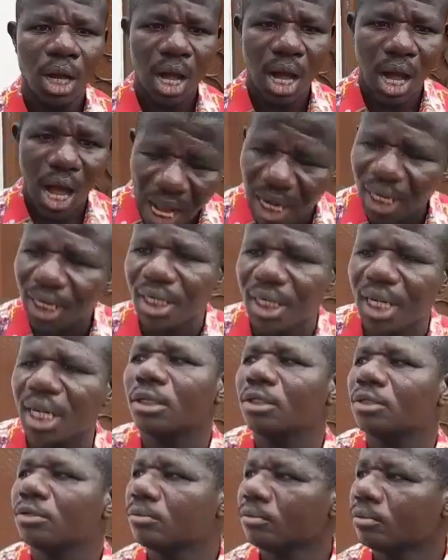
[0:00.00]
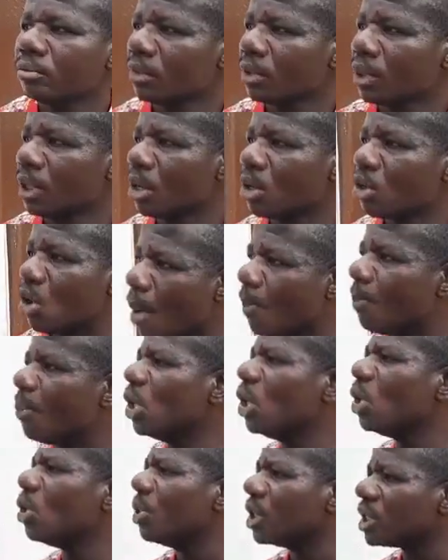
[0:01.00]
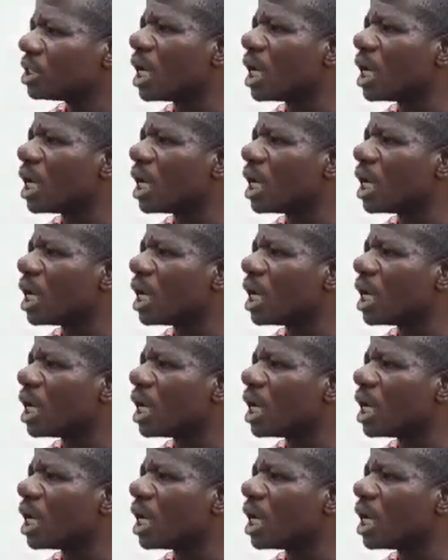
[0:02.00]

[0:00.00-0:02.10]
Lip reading: And coupled with